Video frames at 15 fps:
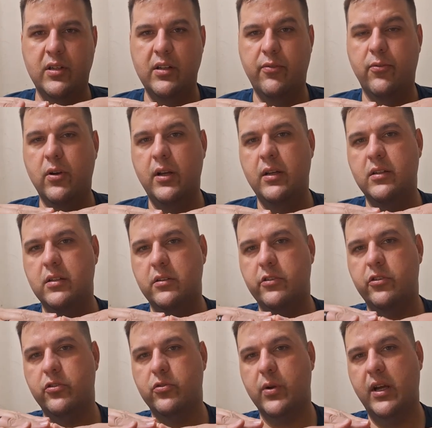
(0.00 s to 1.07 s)
different
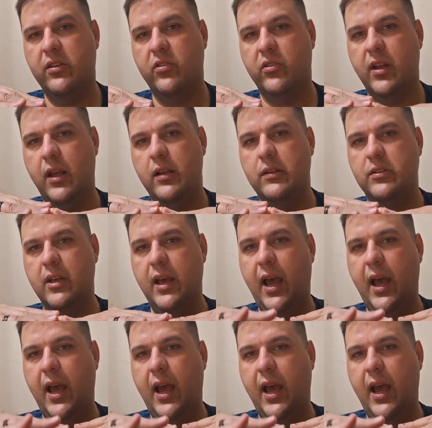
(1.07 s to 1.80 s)
stress states